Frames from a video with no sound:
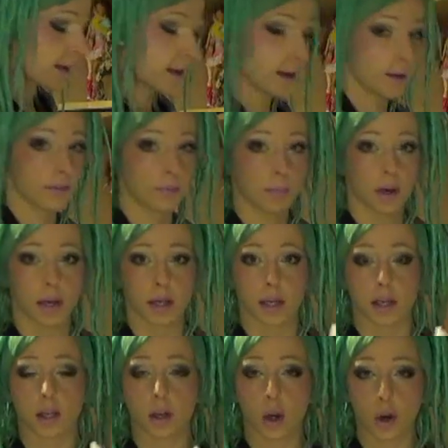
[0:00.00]
have
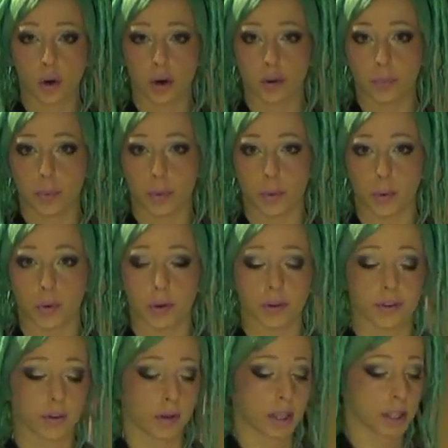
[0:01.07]
my current pool.
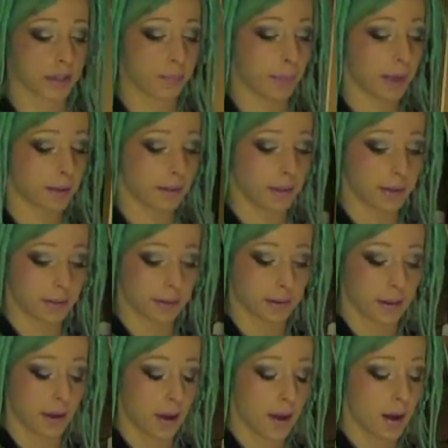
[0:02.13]
So I just picked these
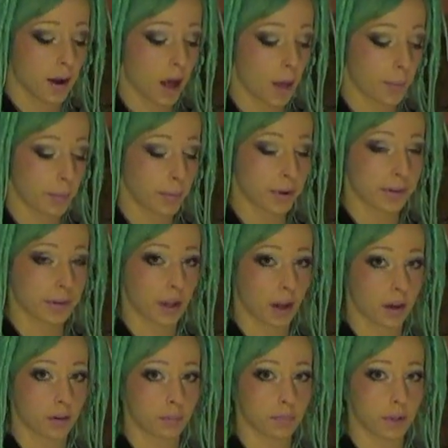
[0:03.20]
comic books
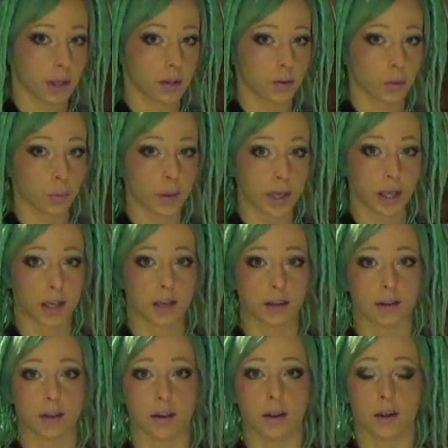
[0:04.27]
up the other week.
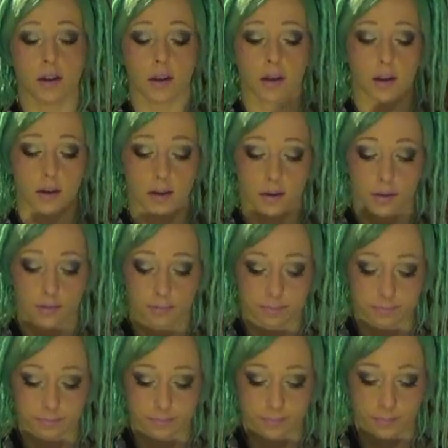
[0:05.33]

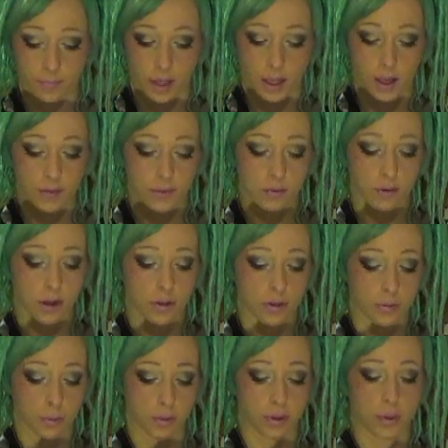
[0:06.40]
I haven't read
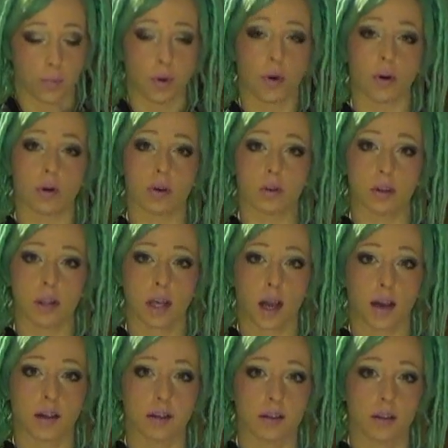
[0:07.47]
through them all
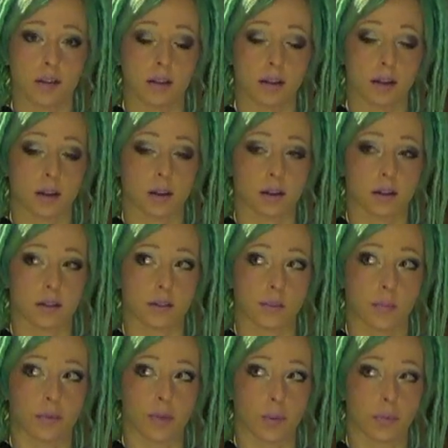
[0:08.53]
yet. Some
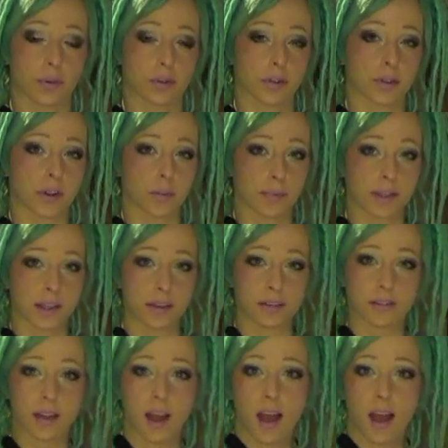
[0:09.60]
of them are still upstairs,